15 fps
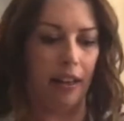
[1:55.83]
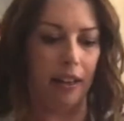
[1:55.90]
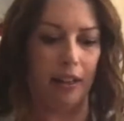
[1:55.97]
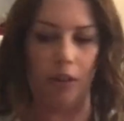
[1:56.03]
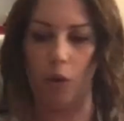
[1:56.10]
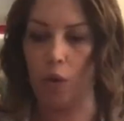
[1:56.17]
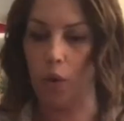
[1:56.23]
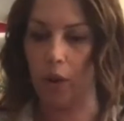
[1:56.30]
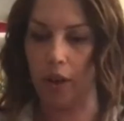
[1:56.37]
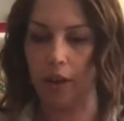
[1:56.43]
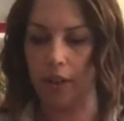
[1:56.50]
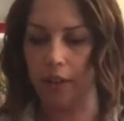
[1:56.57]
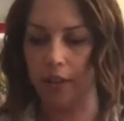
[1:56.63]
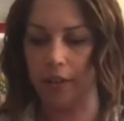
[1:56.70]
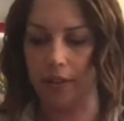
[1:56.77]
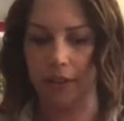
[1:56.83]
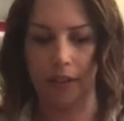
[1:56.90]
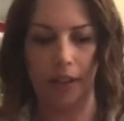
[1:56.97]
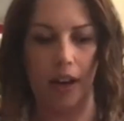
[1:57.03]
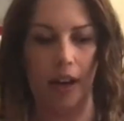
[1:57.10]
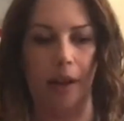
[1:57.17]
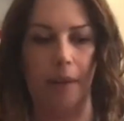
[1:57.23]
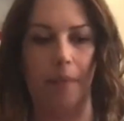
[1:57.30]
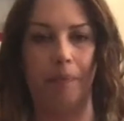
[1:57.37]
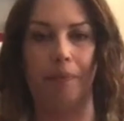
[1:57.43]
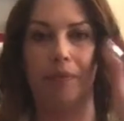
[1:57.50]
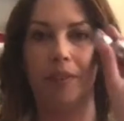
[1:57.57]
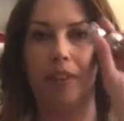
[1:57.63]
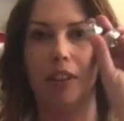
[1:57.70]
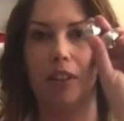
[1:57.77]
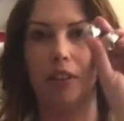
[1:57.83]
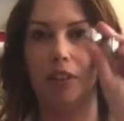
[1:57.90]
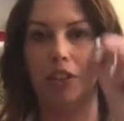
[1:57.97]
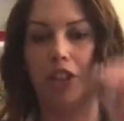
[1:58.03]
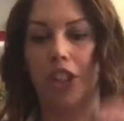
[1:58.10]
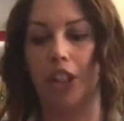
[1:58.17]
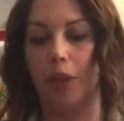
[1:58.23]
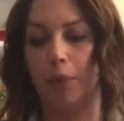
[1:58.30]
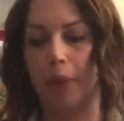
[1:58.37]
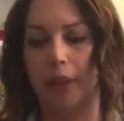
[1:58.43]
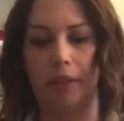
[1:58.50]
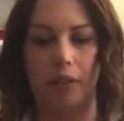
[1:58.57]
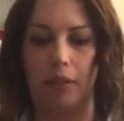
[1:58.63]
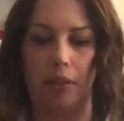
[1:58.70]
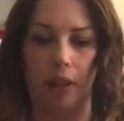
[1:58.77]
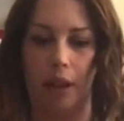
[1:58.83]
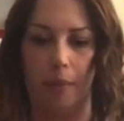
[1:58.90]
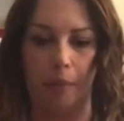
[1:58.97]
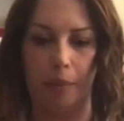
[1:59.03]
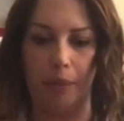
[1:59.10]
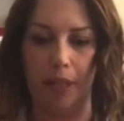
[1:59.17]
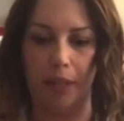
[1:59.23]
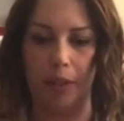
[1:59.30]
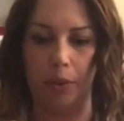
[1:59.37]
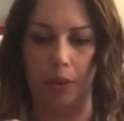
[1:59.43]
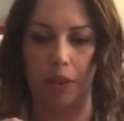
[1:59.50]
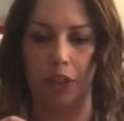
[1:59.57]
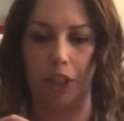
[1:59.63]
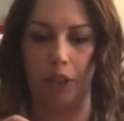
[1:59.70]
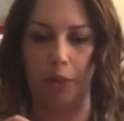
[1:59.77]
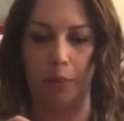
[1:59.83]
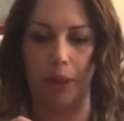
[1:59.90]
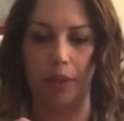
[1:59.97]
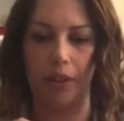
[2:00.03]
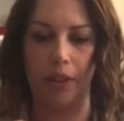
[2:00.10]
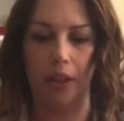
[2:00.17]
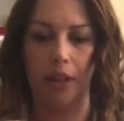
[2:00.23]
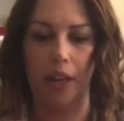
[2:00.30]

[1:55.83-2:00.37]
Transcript: Or little jingle bells. I'm obsessed with jingle bells.